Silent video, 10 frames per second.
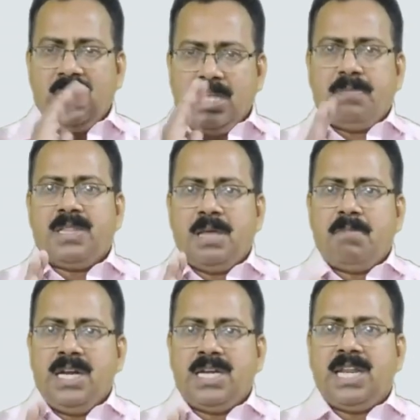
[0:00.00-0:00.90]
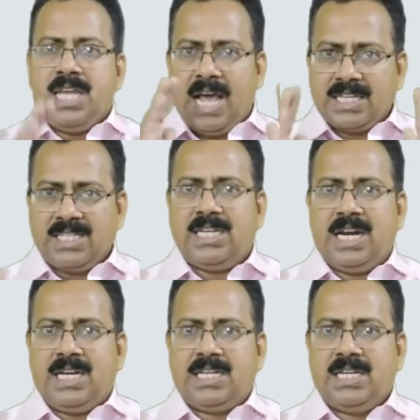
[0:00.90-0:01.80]
if they meet any
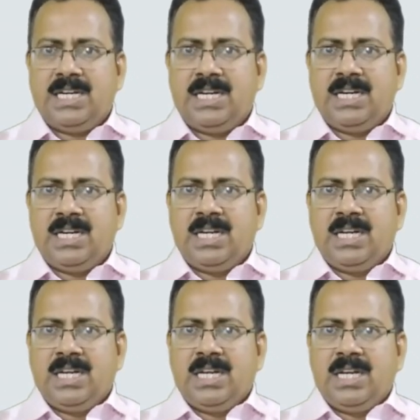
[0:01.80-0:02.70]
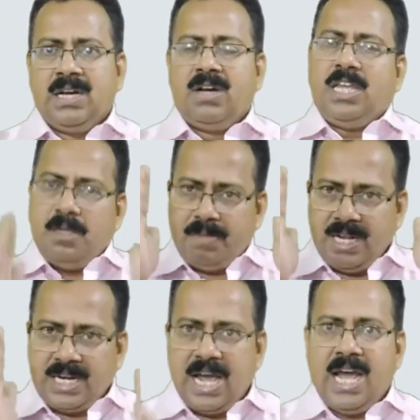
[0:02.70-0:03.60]
accident or if
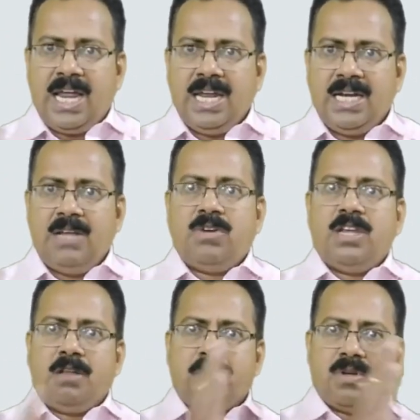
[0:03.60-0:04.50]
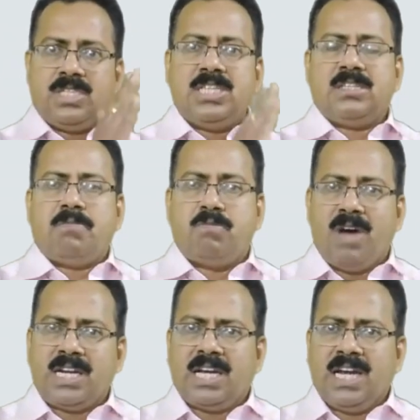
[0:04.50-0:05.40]
they die during the process of
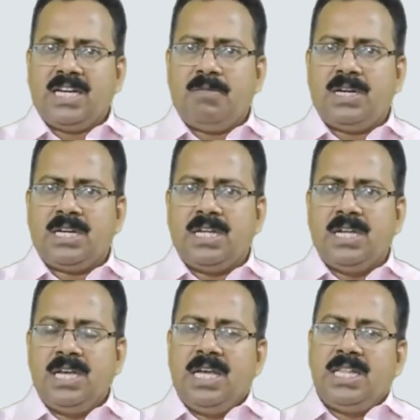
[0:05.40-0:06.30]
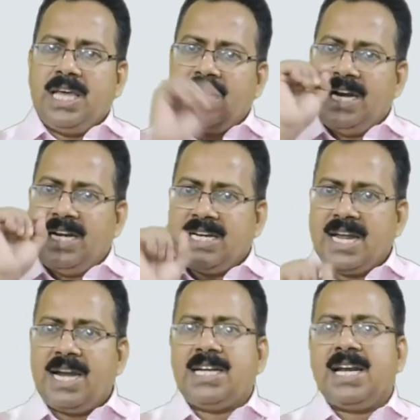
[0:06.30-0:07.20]
work activity, they are
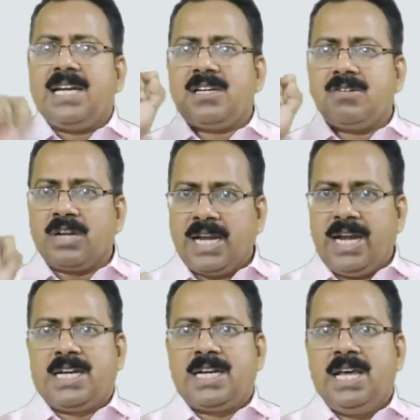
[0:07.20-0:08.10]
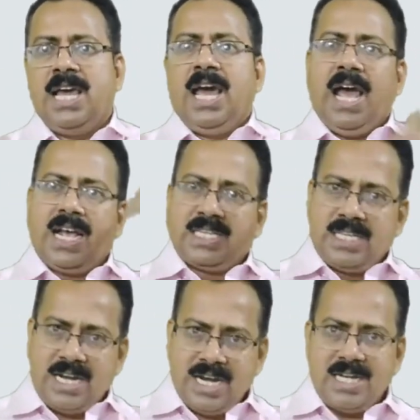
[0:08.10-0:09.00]
entitled to get
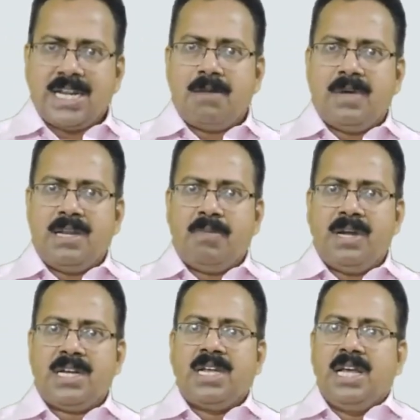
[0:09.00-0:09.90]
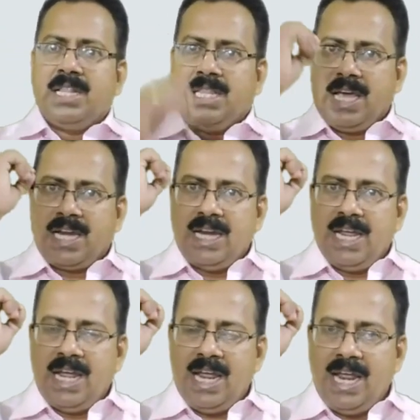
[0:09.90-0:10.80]
accidental benefit, they are
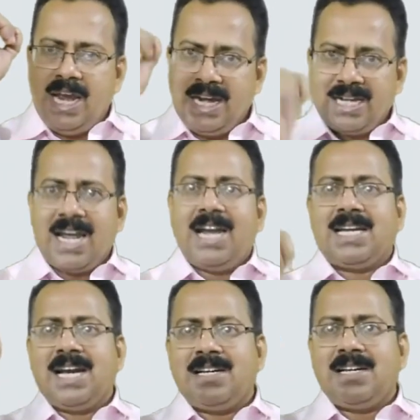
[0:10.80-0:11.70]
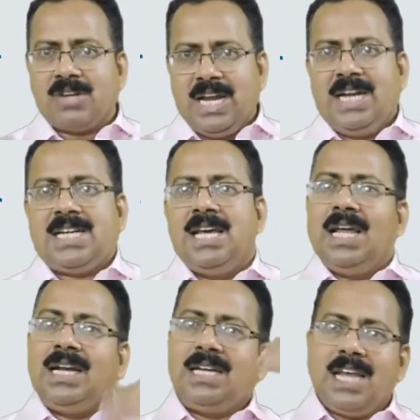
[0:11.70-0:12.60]
entitled to get
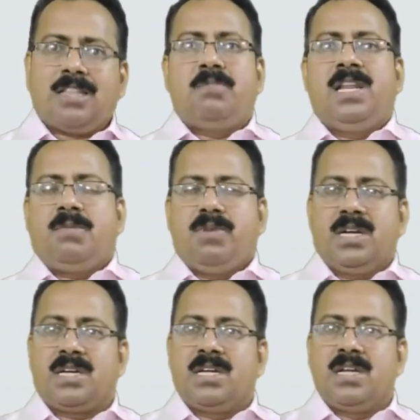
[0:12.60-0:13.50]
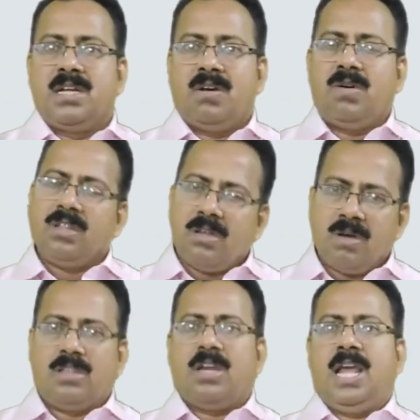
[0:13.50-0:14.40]
death benefit. On the
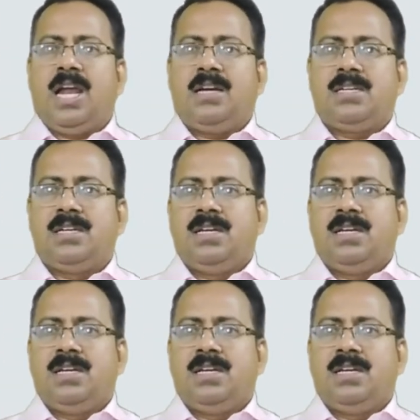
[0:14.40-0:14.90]
other hand,